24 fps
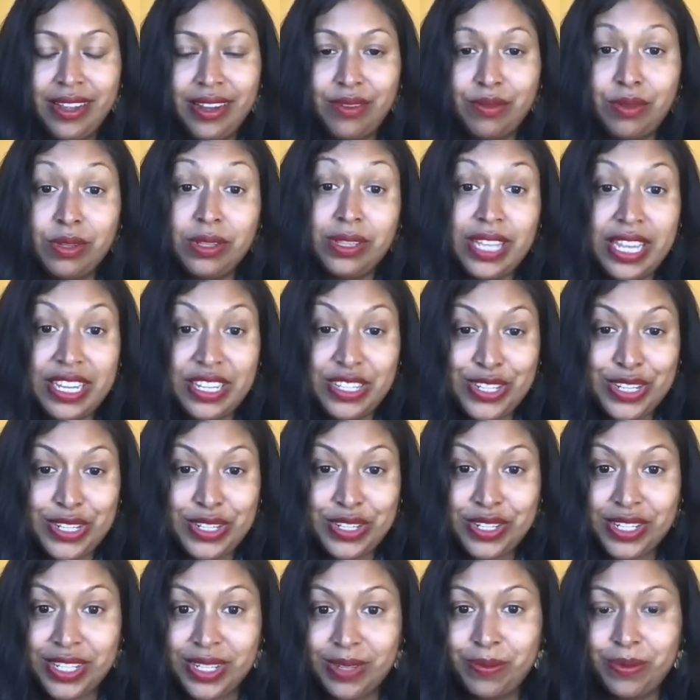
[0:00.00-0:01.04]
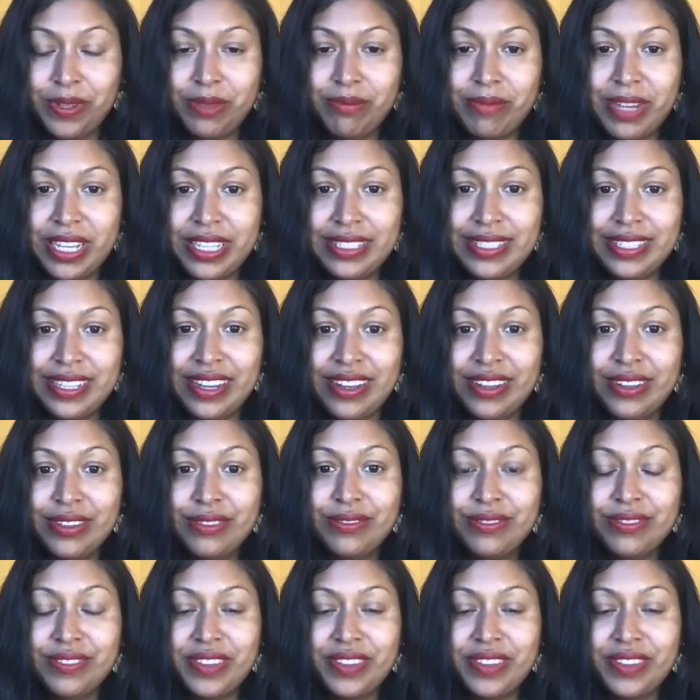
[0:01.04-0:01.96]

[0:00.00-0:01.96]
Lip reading: relationship with myself.